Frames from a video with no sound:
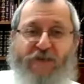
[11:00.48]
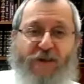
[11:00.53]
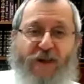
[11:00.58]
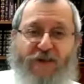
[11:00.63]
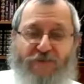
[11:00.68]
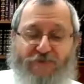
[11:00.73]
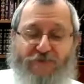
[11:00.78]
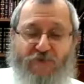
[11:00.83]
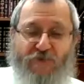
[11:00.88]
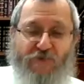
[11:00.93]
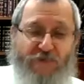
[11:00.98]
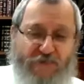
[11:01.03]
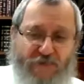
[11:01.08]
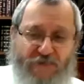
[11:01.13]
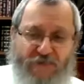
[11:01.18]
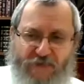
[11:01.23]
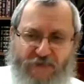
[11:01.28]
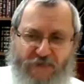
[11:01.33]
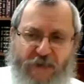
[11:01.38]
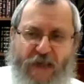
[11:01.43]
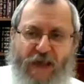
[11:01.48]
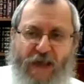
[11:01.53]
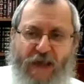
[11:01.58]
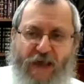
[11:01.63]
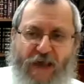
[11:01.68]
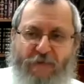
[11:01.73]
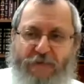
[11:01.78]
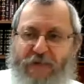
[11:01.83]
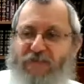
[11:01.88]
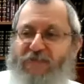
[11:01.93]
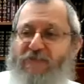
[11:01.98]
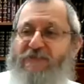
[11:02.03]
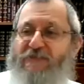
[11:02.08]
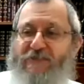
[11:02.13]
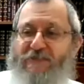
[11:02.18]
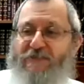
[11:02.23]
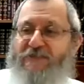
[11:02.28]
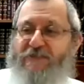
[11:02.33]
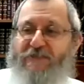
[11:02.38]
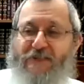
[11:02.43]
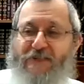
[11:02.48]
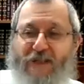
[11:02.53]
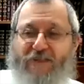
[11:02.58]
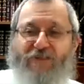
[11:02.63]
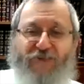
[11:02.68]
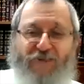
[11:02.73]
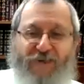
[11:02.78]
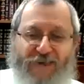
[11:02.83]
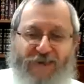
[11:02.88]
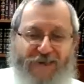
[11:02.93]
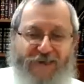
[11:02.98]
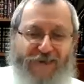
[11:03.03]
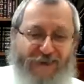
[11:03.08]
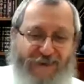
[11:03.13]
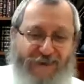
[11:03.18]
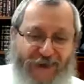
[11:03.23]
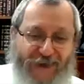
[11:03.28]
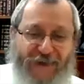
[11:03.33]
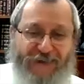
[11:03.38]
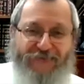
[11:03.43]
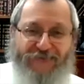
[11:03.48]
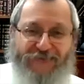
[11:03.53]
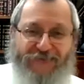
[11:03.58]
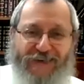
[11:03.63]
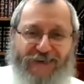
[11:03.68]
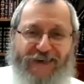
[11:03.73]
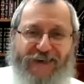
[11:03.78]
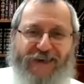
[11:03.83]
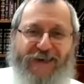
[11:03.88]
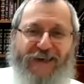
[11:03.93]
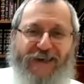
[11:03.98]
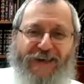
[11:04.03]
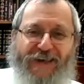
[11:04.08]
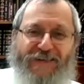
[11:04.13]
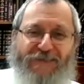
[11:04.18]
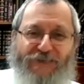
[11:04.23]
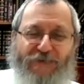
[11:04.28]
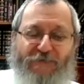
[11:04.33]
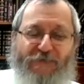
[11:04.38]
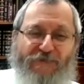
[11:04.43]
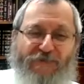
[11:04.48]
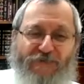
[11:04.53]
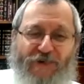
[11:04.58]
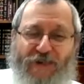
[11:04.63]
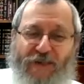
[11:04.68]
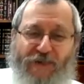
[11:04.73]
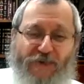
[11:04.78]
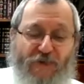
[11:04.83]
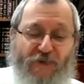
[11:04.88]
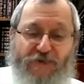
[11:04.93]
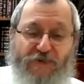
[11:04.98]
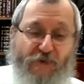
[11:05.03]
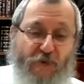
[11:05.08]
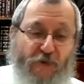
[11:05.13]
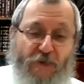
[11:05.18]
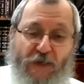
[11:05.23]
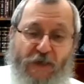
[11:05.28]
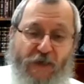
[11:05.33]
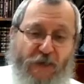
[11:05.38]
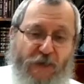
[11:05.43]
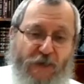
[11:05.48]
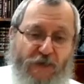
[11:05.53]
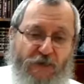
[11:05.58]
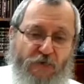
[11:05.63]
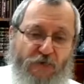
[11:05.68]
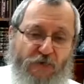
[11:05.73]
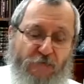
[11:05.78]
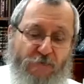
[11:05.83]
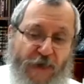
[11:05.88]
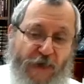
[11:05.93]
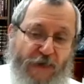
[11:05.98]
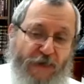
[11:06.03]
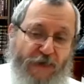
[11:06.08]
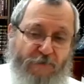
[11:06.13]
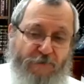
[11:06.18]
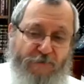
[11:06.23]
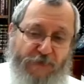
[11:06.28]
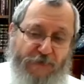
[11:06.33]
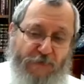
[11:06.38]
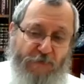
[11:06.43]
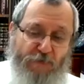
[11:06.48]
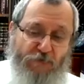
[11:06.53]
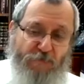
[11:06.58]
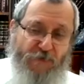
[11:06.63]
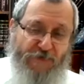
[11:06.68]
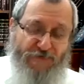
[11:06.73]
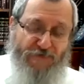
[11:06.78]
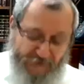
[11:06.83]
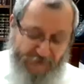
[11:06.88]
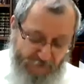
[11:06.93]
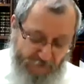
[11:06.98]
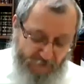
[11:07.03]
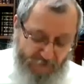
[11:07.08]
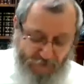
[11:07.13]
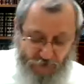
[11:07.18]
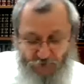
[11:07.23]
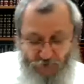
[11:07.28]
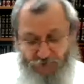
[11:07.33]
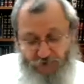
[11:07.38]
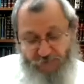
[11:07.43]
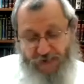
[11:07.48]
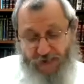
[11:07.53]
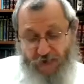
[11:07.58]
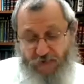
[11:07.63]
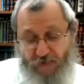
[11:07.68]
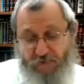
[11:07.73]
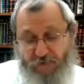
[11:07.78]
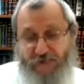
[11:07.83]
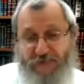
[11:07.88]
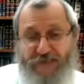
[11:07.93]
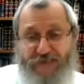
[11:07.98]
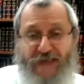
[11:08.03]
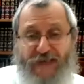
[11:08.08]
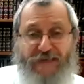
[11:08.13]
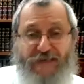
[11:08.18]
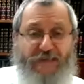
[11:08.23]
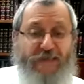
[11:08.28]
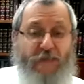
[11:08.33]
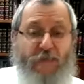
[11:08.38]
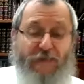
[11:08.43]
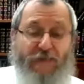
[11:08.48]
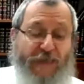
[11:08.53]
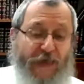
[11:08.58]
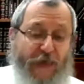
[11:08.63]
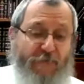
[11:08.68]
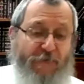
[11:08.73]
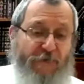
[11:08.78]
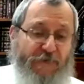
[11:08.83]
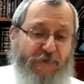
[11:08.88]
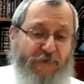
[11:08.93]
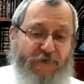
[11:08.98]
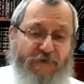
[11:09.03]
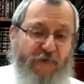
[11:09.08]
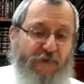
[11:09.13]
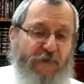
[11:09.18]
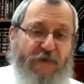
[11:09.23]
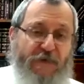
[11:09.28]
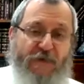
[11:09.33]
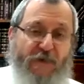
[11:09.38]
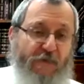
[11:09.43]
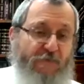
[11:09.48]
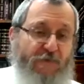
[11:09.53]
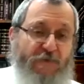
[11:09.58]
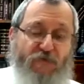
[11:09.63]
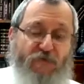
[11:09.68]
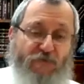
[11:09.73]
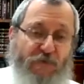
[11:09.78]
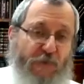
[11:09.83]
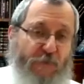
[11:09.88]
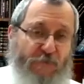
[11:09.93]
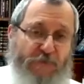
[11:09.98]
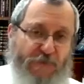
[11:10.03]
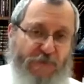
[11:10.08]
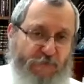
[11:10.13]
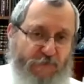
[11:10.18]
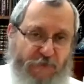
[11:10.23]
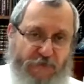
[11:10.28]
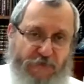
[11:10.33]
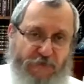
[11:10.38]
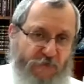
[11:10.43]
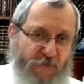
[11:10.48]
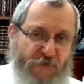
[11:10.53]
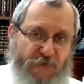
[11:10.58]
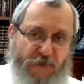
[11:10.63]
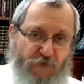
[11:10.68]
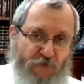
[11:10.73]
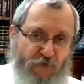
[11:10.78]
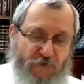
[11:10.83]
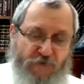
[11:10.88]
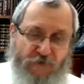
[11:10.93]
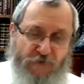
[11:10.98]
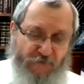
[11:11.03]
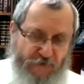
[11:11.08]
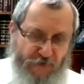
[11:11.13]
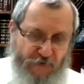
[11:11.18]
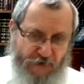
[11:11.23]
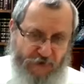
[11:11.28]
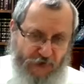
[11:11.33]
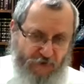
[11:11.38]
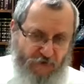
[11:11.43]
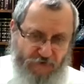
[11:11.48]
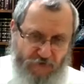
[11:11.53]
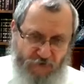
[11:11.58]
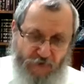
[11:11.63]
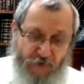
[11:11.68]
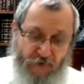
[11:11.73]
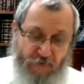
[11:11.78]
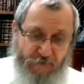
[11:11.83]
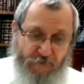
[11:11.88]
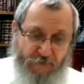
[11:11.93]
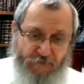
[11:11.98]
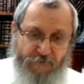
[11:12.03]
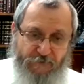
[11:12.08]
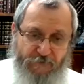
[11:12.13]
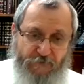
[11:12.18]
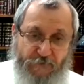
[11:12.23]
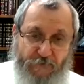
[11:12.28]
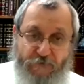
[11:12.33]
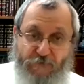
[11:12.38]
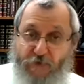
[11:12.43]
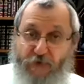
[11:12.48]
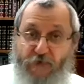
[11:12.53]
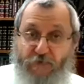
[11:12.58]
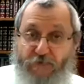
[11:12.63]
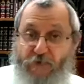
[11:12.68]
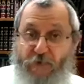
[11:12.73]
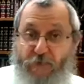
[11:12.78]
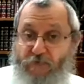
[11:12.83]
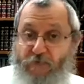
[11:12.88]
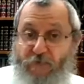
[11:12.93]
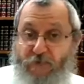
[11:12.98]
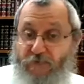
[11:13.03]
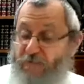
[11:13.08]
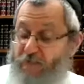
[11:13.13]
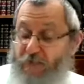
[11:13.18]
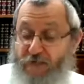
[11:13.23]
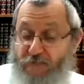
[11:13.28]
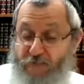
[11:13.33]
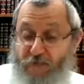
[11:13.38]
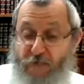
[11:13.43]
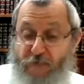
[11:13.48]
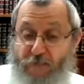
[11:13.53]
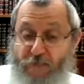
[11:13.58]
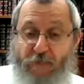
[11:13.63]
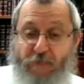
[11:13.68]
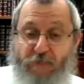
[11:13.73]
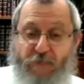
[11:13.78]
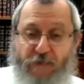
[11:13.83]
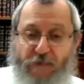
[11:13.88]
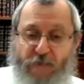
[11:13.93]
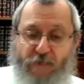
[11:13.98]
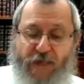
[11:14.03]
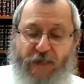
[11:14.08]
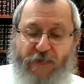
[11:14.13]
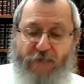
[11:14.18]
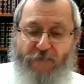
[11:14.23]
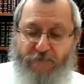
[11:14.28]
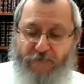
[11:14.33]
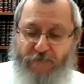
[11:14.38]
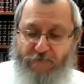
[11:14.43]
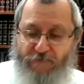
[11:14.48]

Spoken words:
know how to socially distance. I mean, the culture here is so much around alcohol. So you can ban it completely, which means it'll never be talked about and never be discussed. And then what will happen is eventually they'll be exposed to it and use it in a very dangerous way. It's very, very probable that will happen.